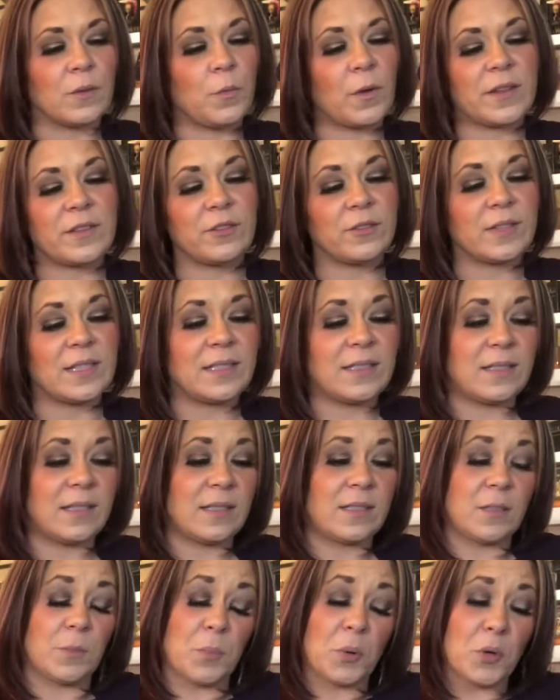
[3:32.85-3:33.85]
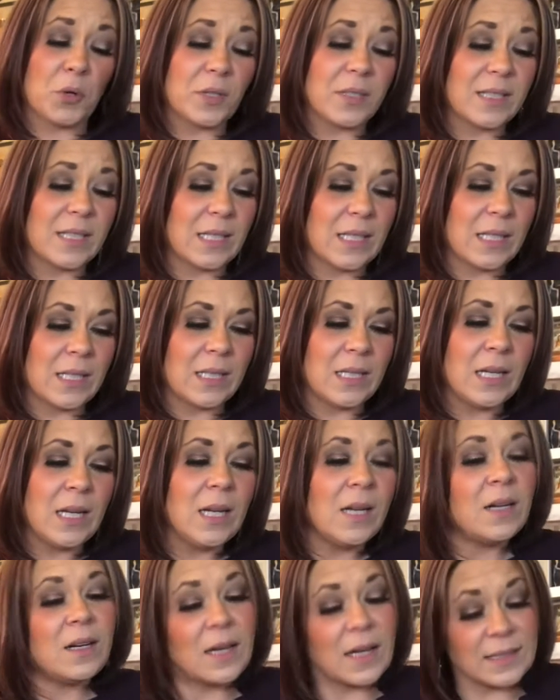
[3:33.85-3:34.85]
whether this is a person,
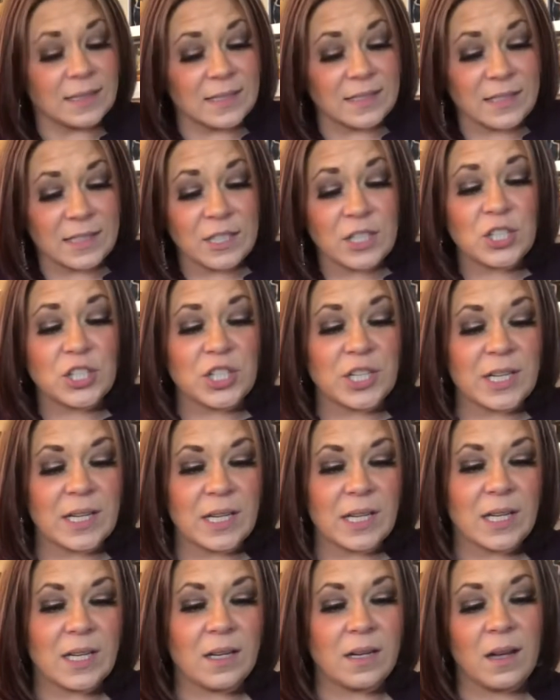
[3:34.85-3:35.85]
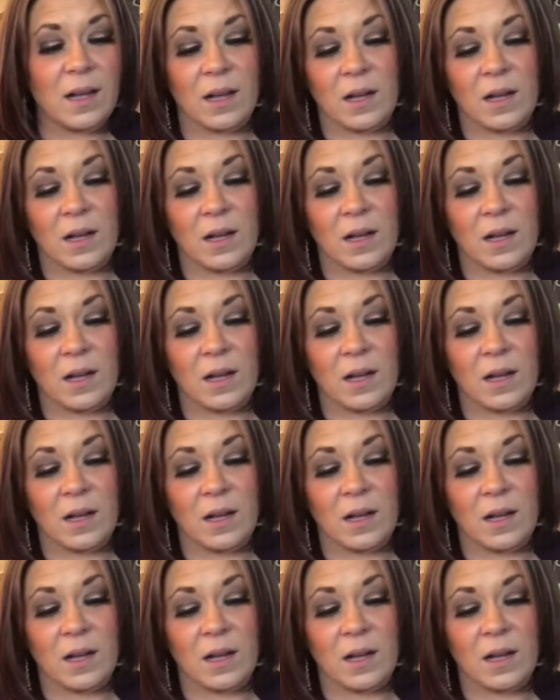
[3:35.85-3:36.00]
an addiction,